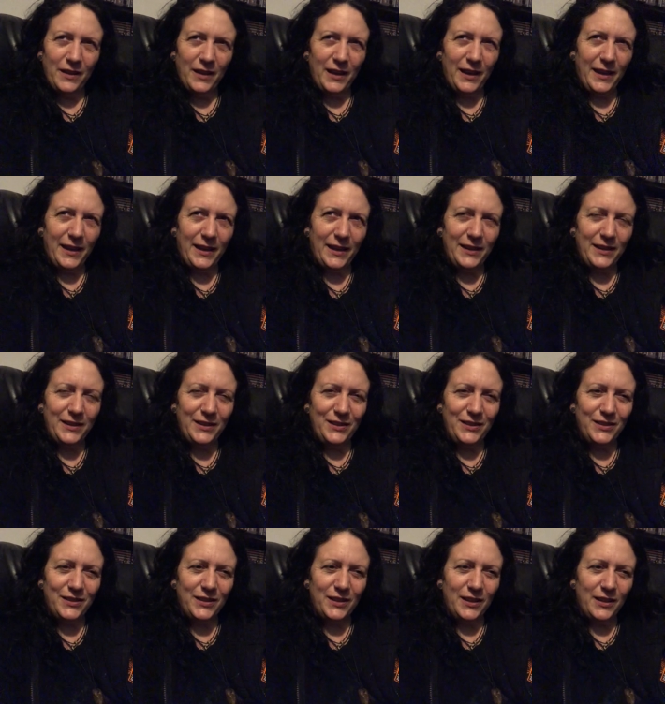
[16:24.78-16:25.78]

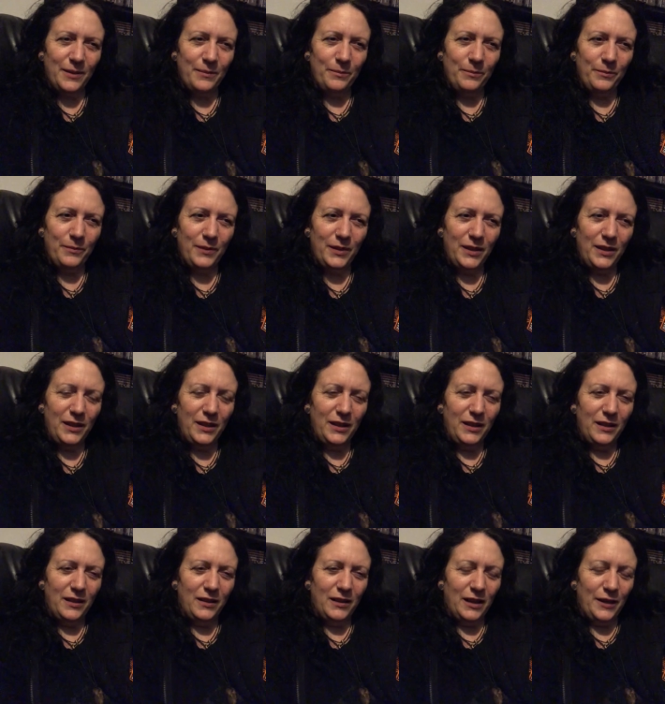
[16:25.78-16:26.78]
and um,
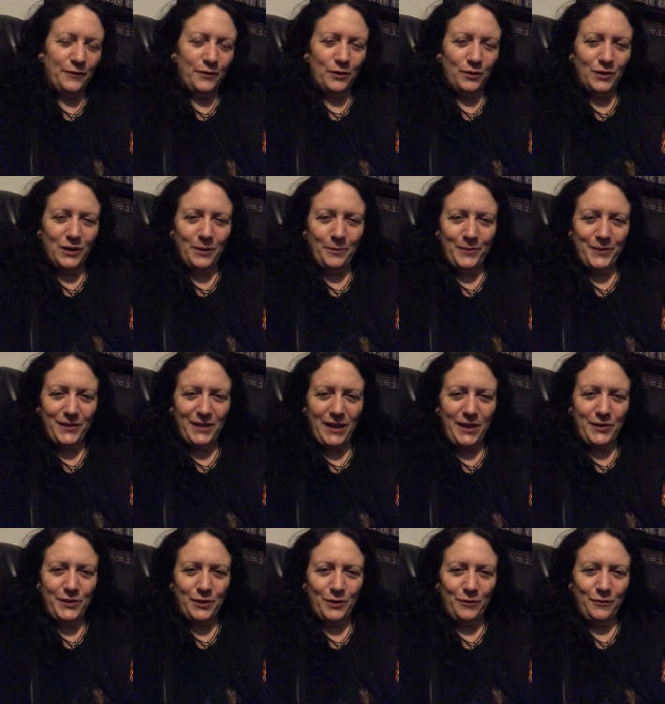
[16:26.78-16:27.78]
I've got a couple of
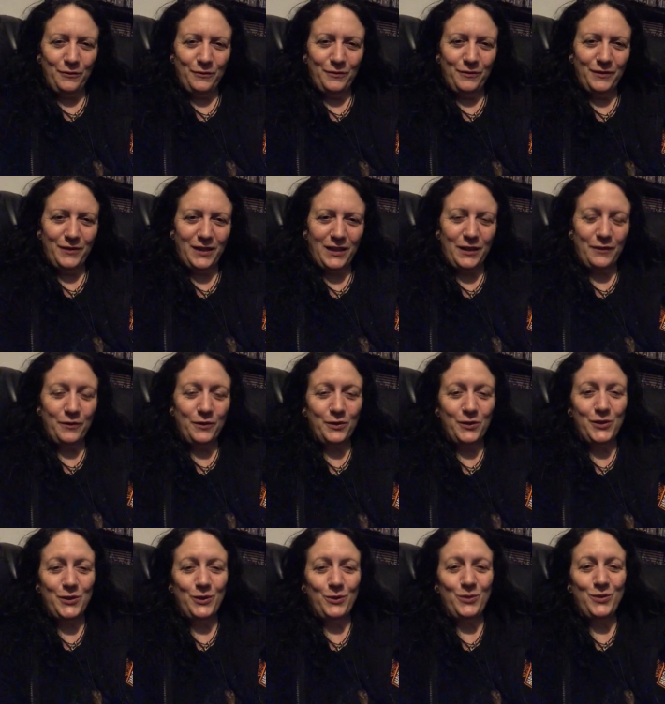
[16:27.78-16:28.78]
days off and I've got the
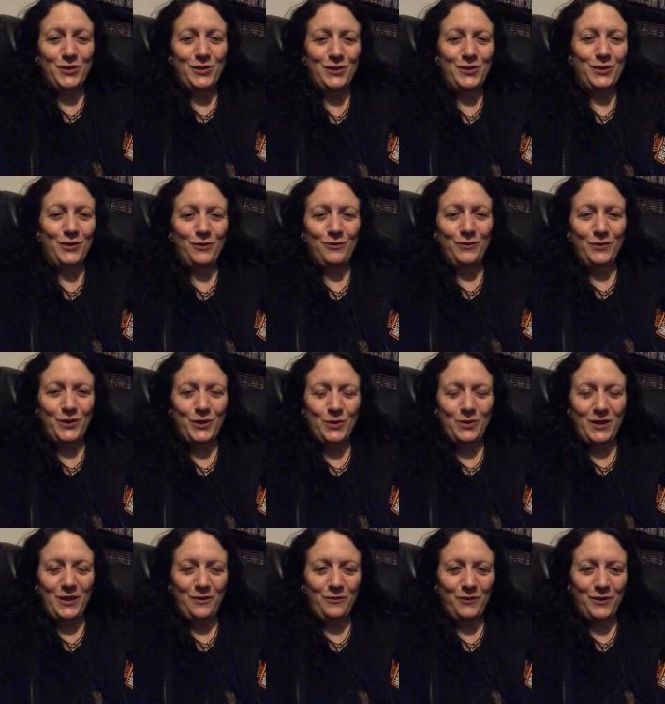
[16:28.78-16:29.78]
solstice off on the
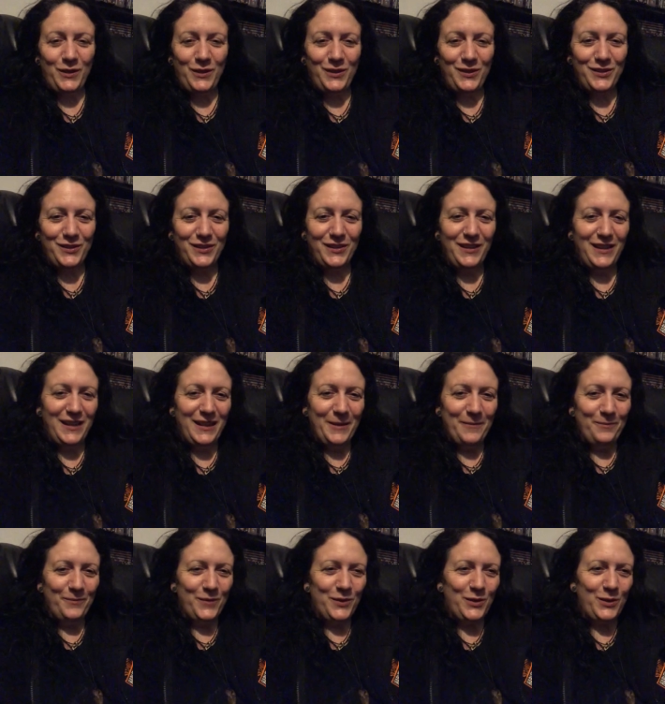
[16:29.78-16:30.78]
21st.
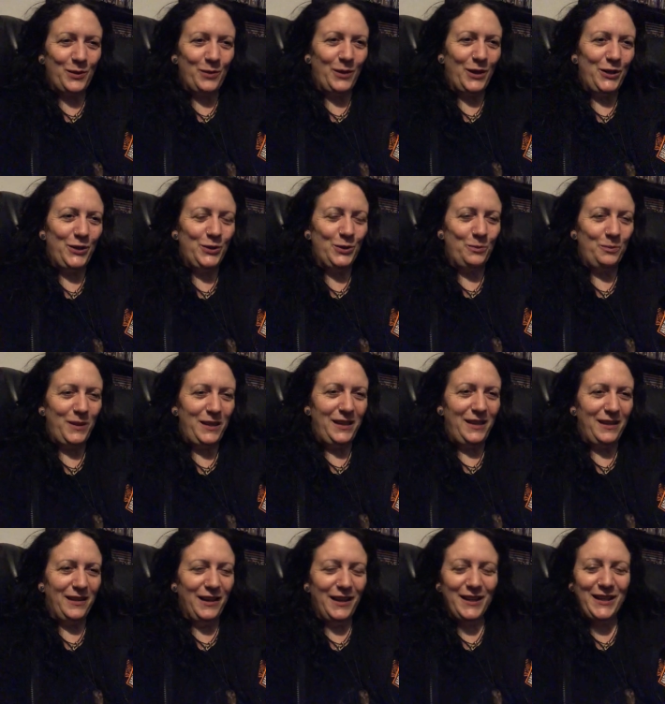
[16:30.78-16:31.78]
So I shall
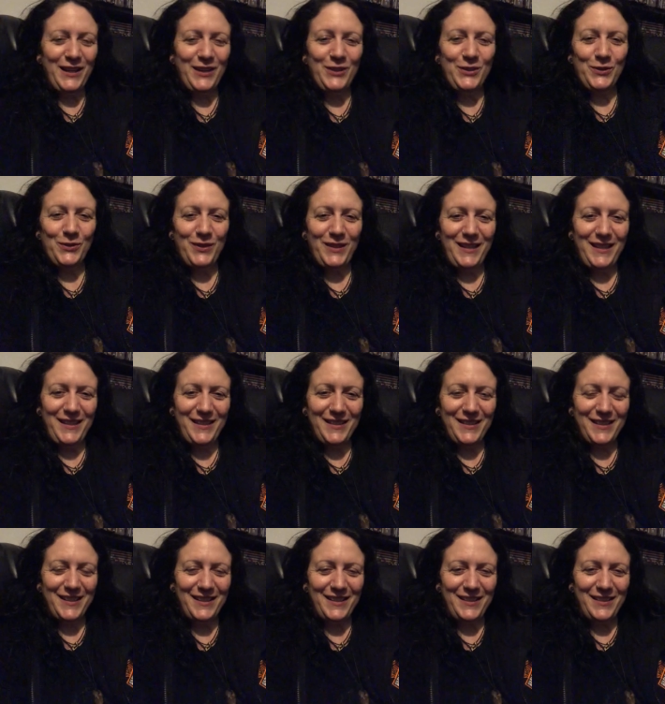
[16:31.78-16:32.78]
be hugging trees
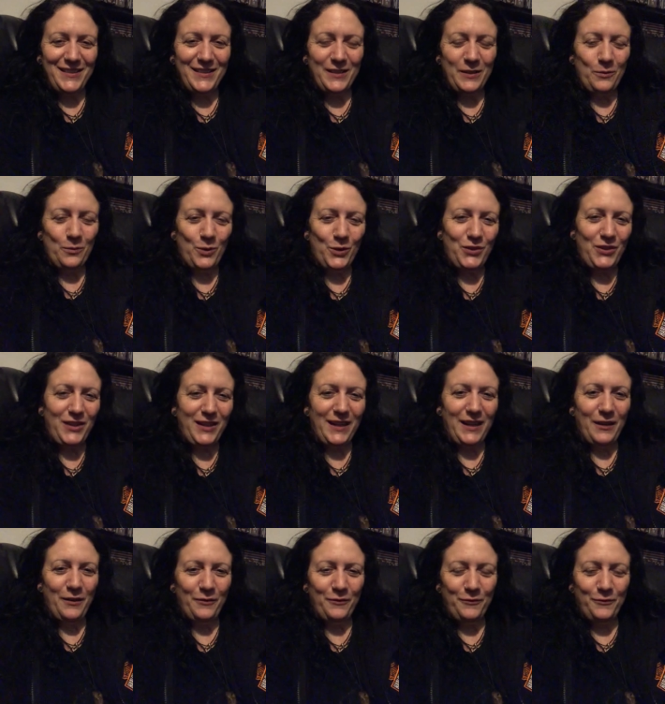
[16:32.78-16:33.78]
and watching
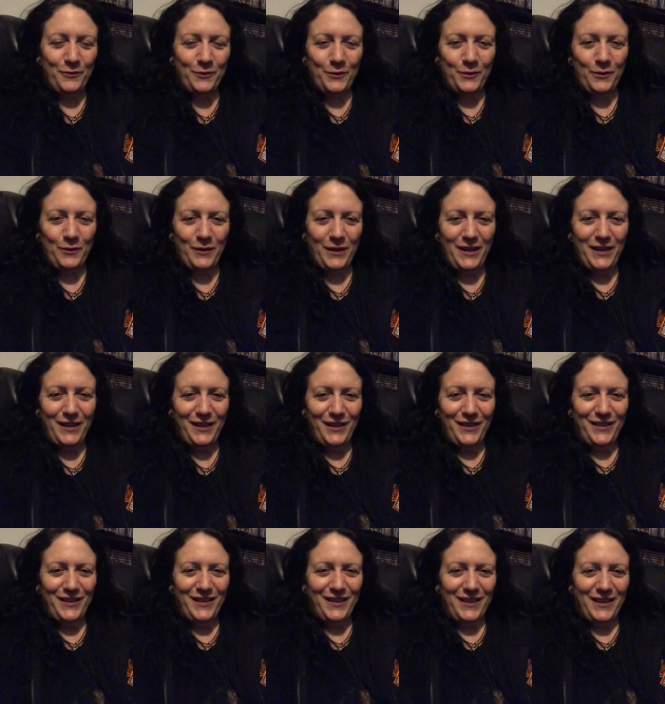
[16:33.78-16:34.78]
out for
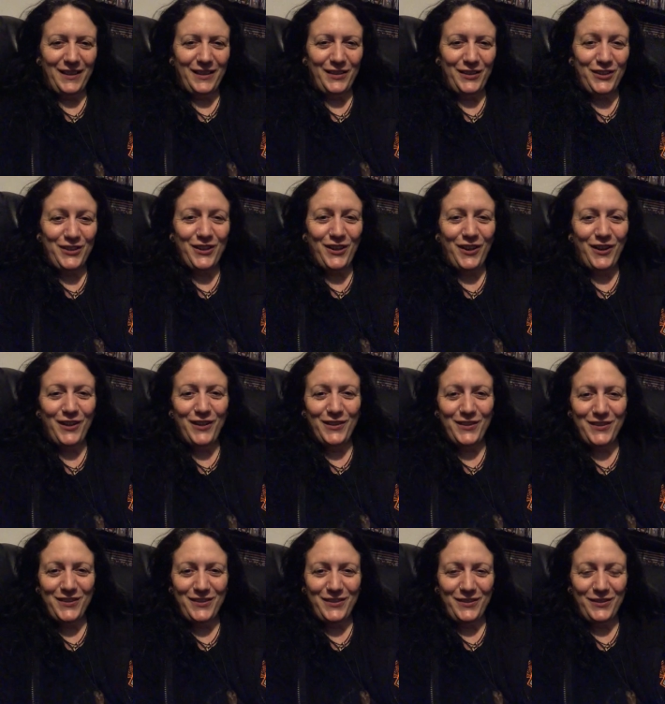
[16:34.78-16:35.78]
uh,
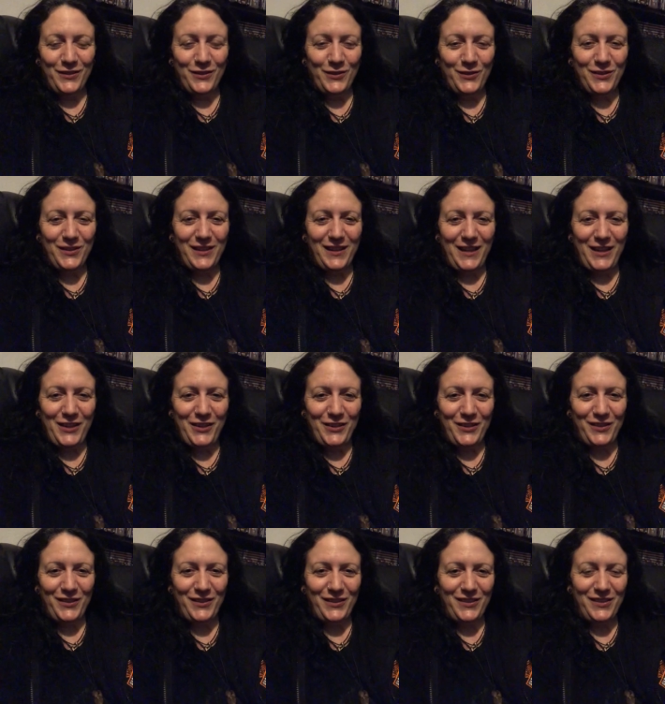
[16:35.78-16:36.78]
stars and
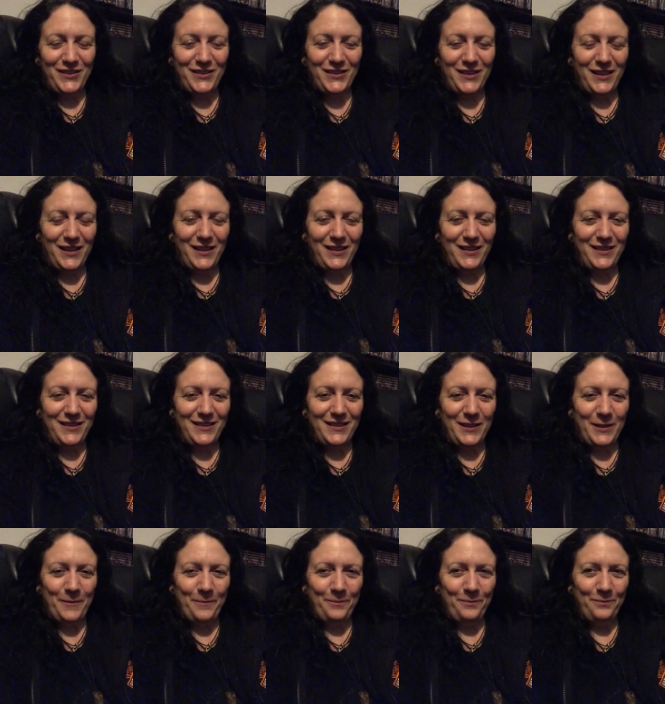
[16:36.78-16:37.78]
constellations and
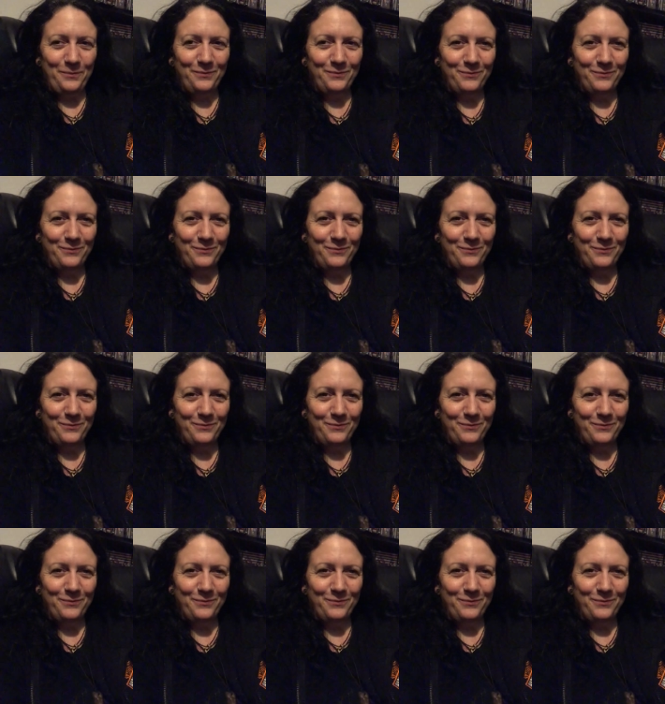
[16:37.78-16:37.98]
um,